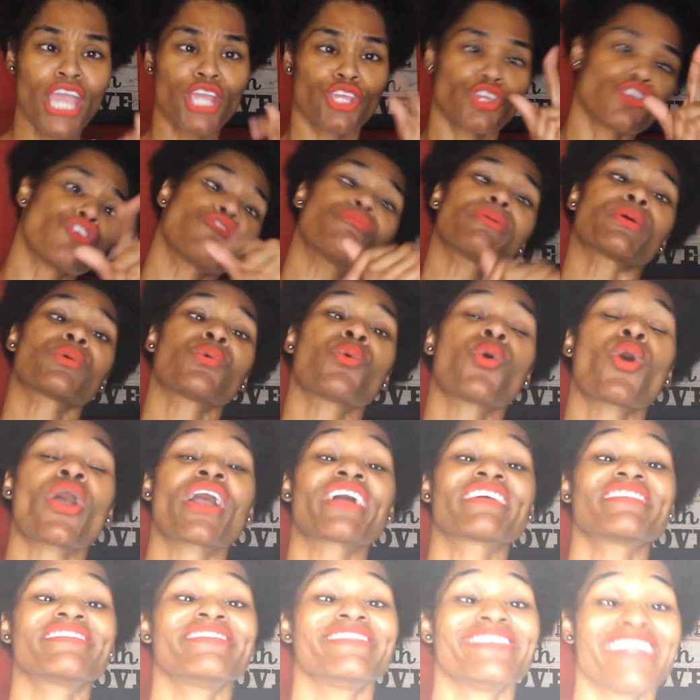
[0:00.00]
You've been
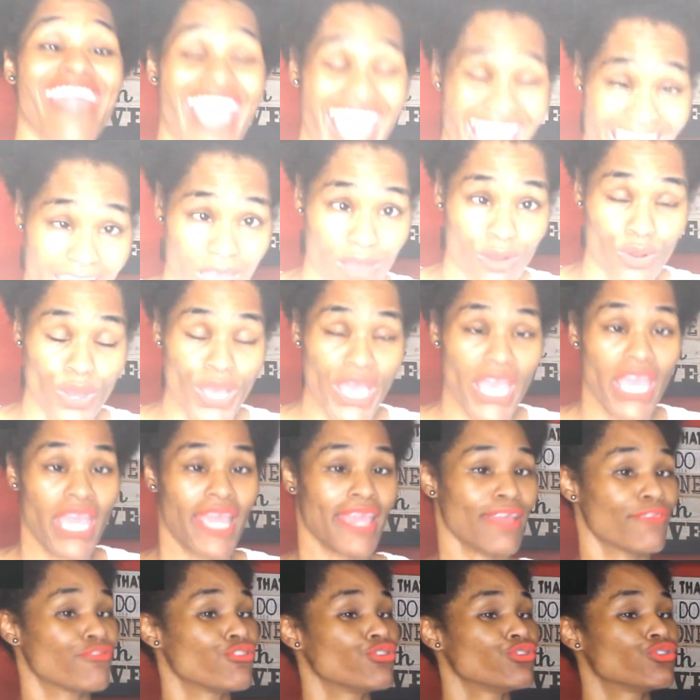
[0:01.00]
warned now.
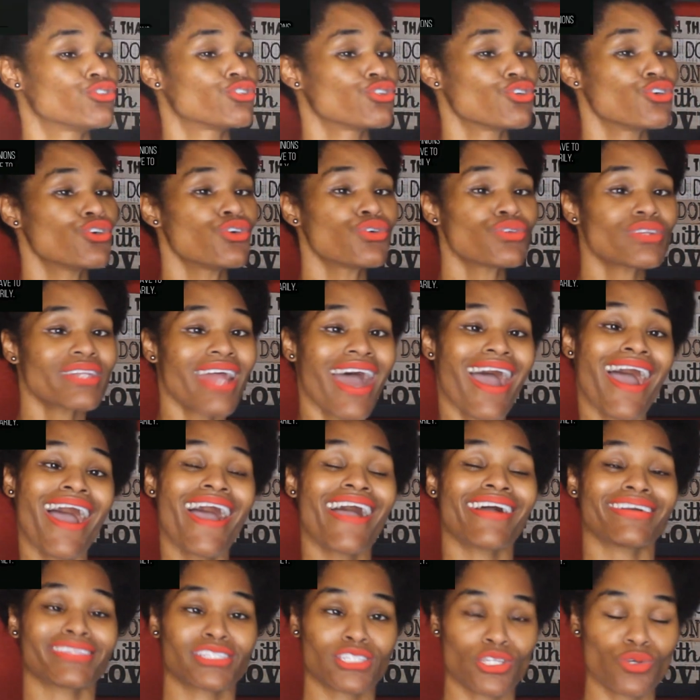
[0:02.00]
If you do
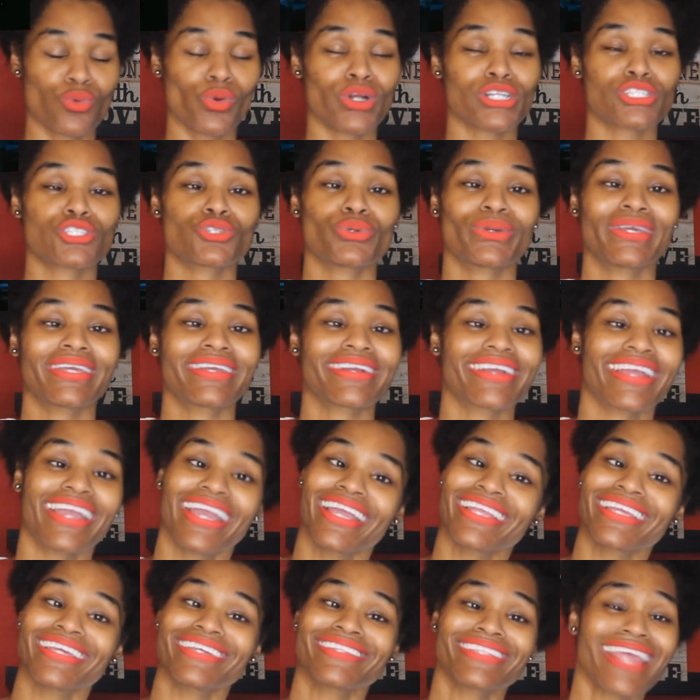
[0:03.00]
not want to hear
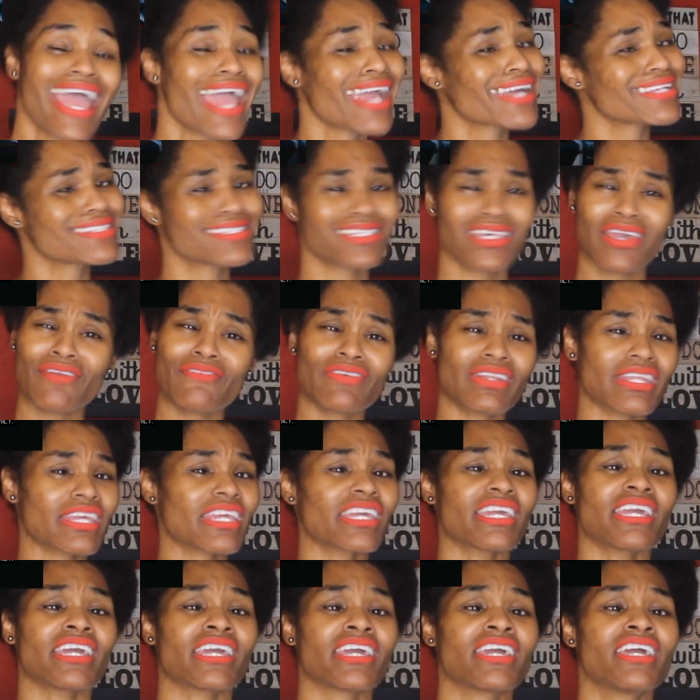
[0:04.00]
any
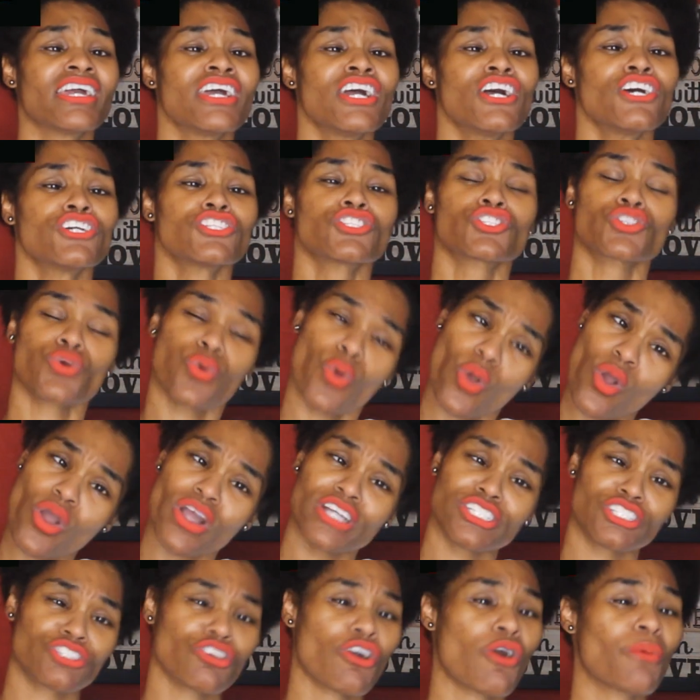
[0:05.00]
negativity
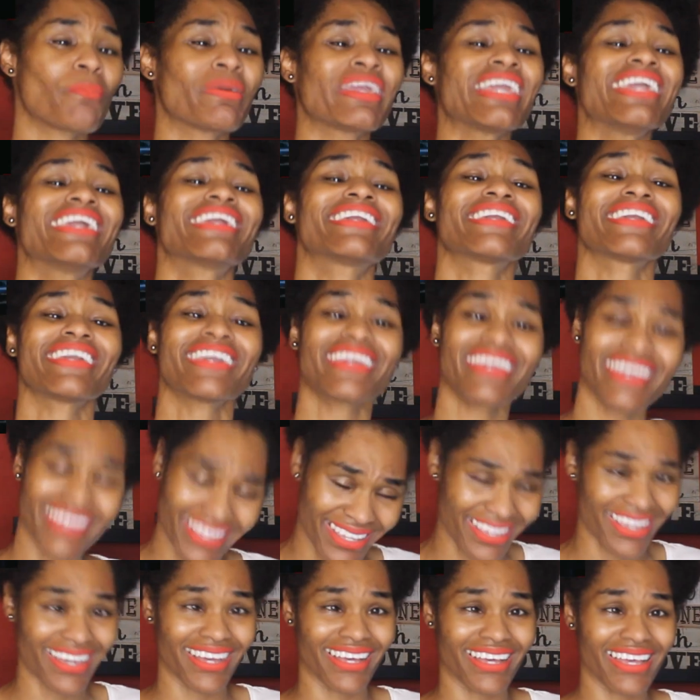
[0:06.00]
towards your
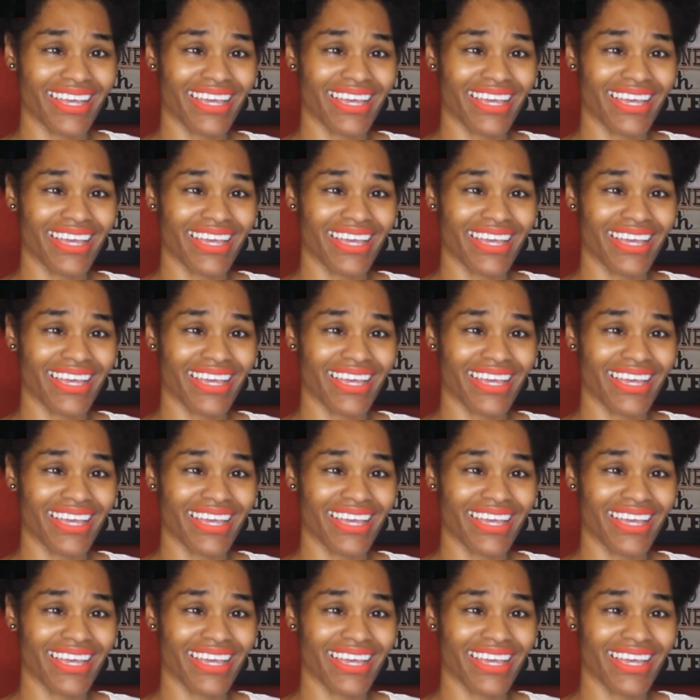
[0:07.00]
Peking,